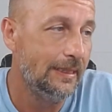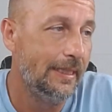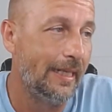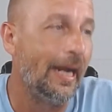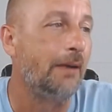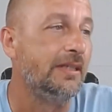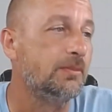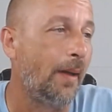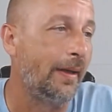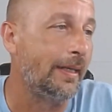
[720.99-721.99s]
And I
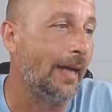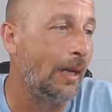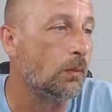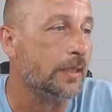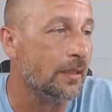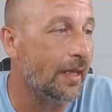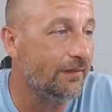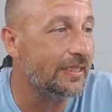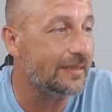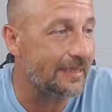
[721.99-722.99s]
responded, I would
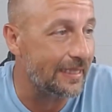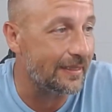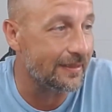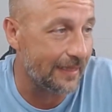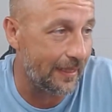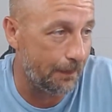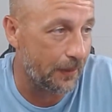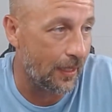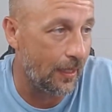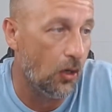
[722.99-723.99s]
love to see this at
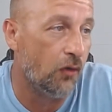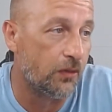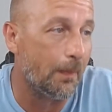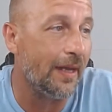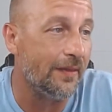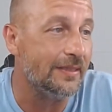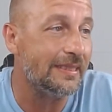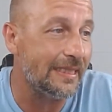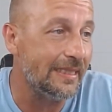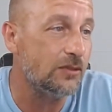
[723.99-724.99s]
Epcot over by the
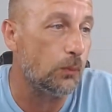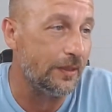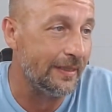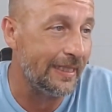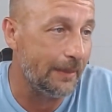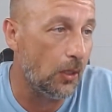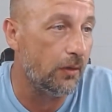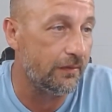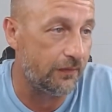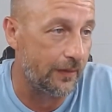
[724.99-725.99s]
seas with
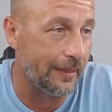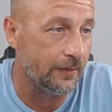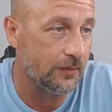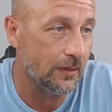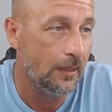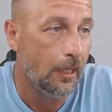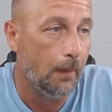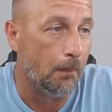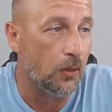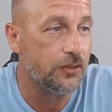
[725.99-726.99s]
Nemo and friends.
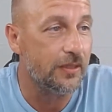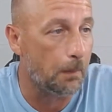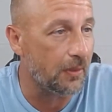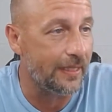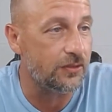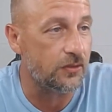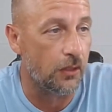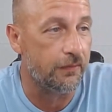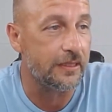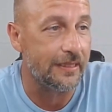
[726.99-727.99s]
Most of the places
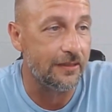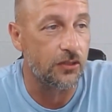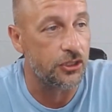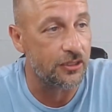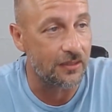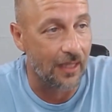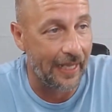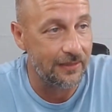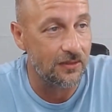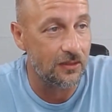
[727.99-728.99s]
overseas are just
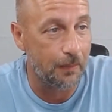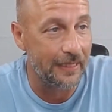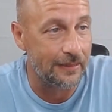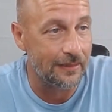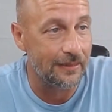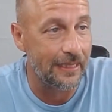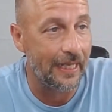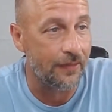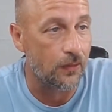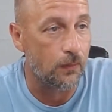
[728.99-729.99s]
licensed by
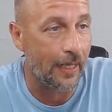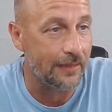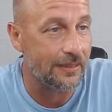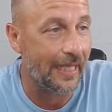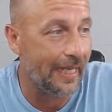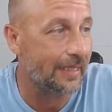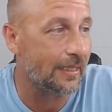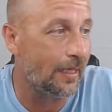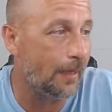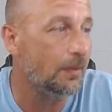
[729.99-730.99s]
Disney, and the rides can't
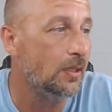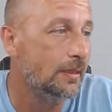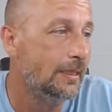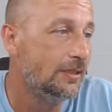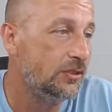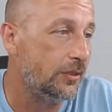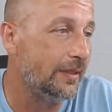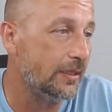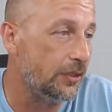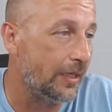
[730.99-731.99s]
come to
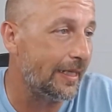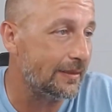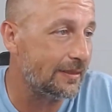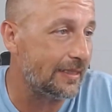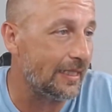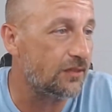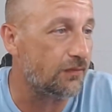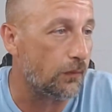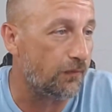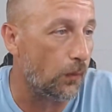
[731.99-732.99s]
the United States
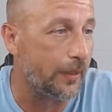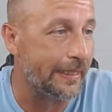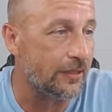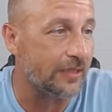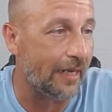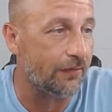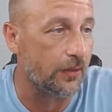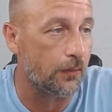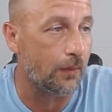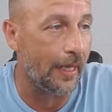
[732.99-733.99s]
for 4 years
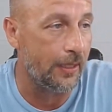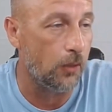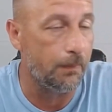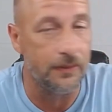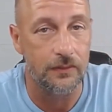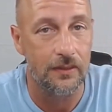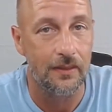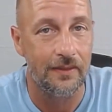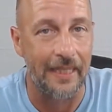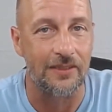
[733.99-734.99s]
after the ride opens.
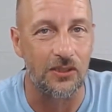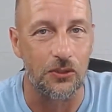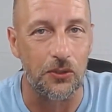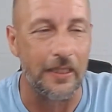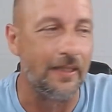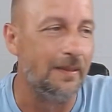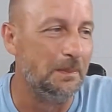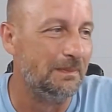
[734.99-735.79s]
Thanks, Katrina.